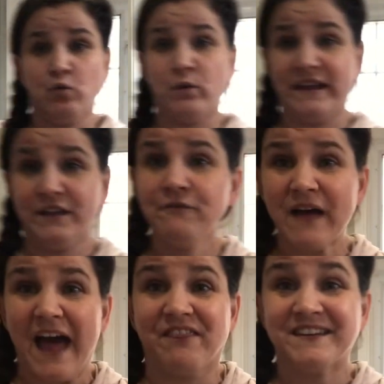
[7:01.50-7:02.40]
weave
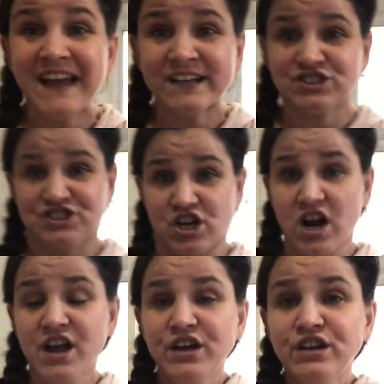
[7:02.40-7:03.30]
and the texture.
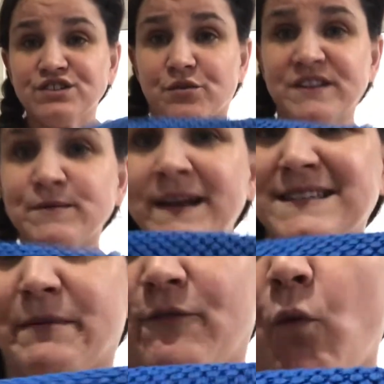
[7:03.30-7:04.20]
So this one has a
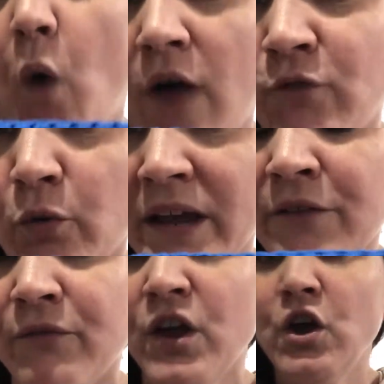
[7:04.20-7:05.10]
bit of a waffle
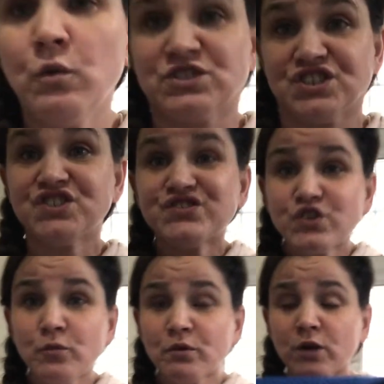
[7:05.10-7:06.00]
weave, which is
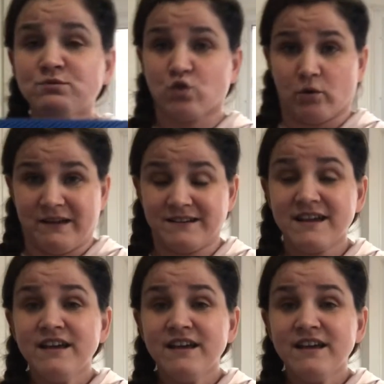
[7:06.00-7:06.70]
super absorbent.